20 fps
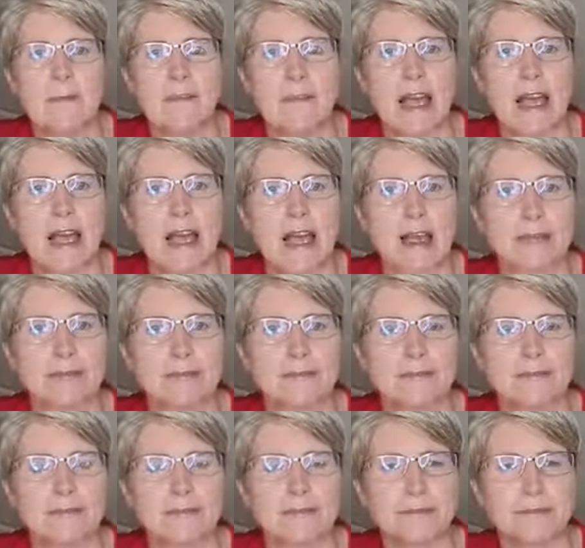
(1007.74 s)

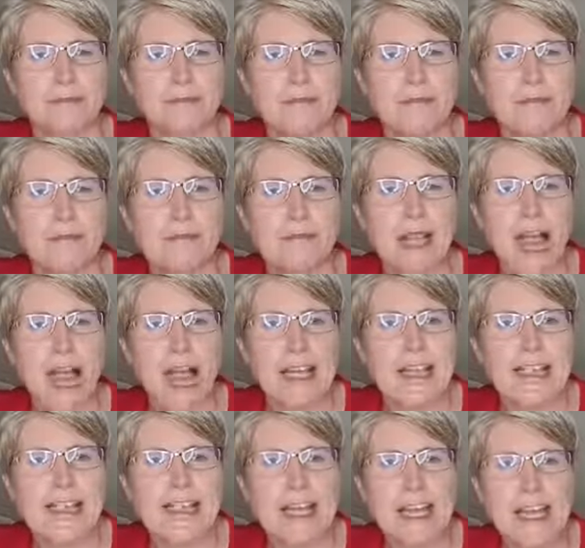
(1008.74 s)
I
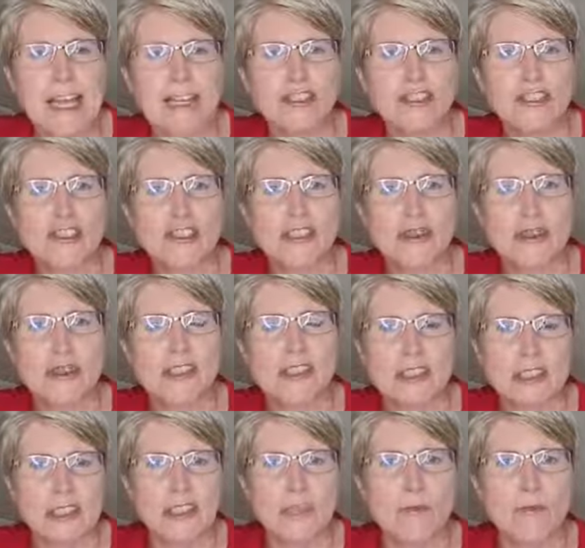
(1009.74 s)
tend to
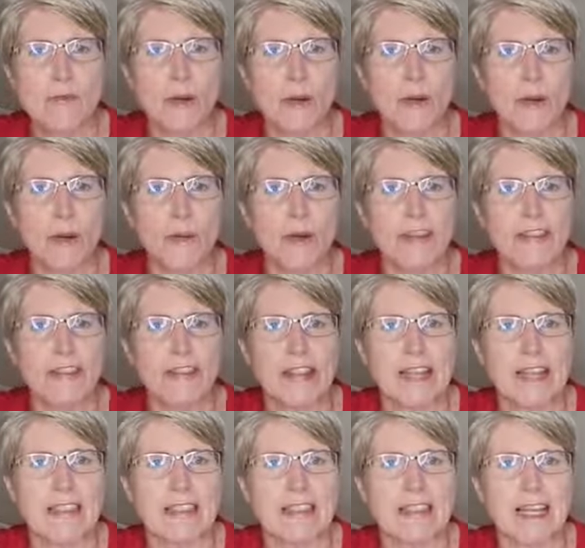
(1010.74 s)
stick more with
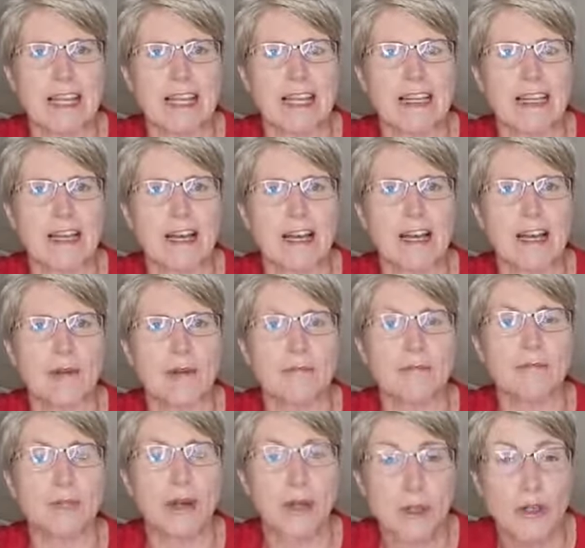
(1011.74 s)
things like
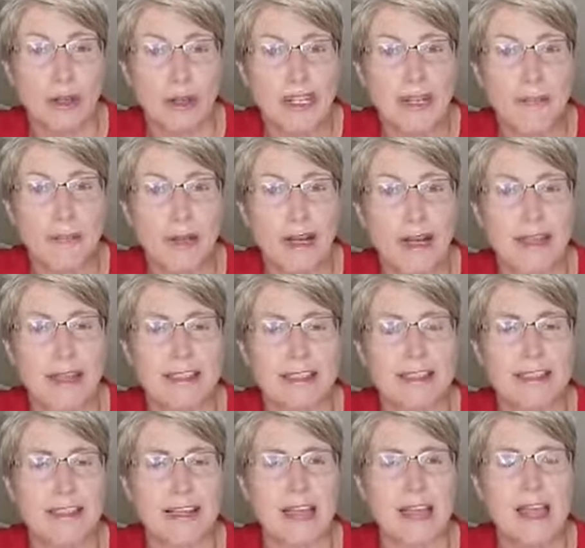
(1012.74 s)
buckwheat
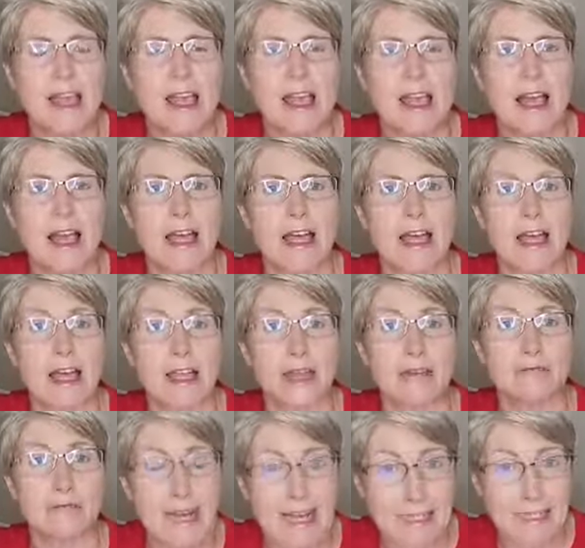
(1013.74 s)
pasta,
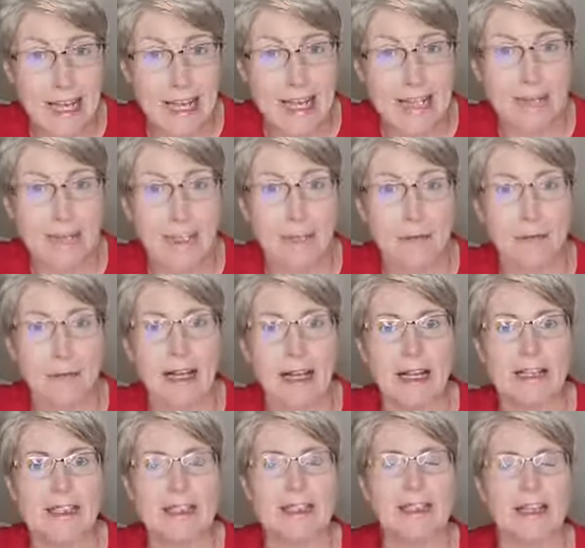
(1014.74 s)
red lentil
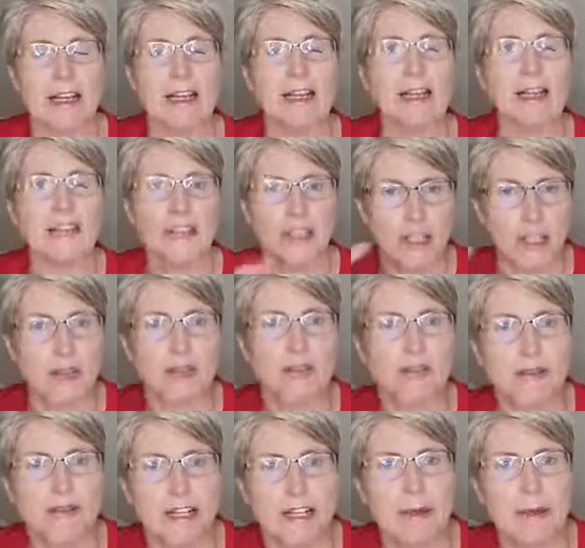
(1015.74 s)
pasta. They're
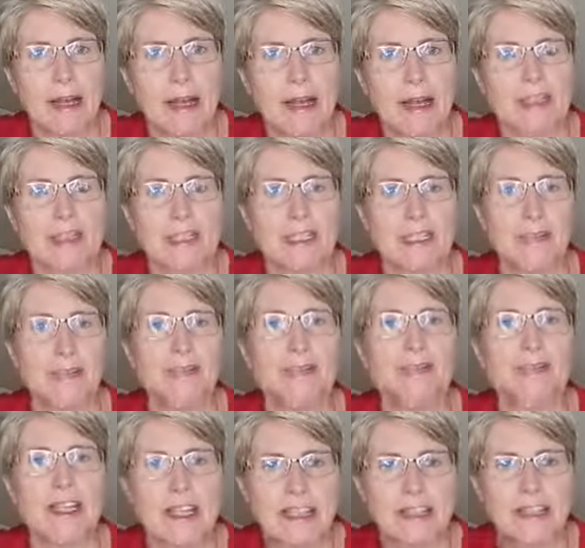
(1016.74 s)
gluten-free pastas, but they're
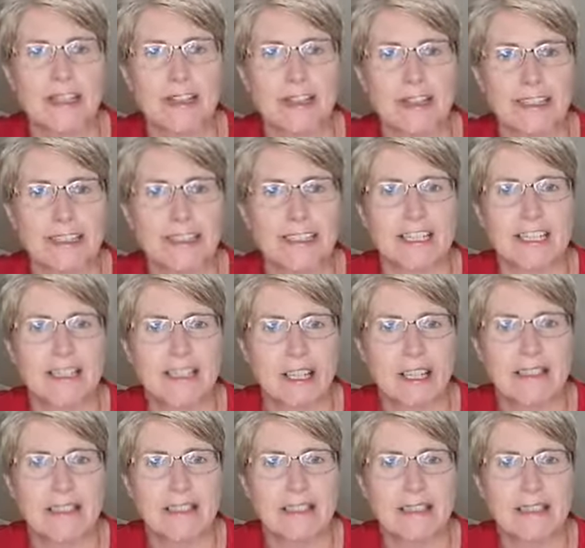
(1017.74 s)
easier on the
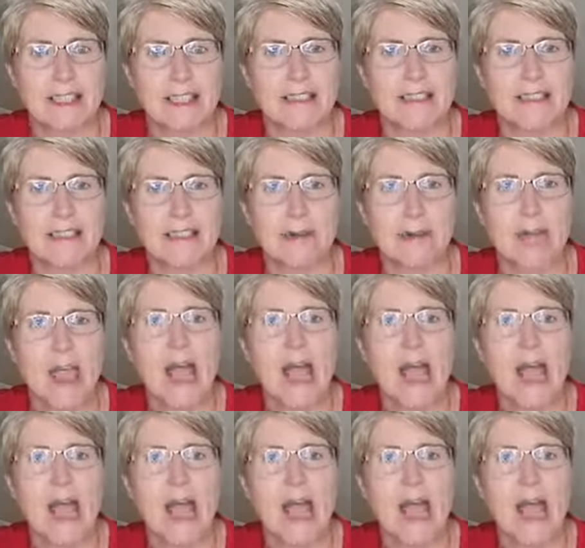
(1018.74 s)
digestive system.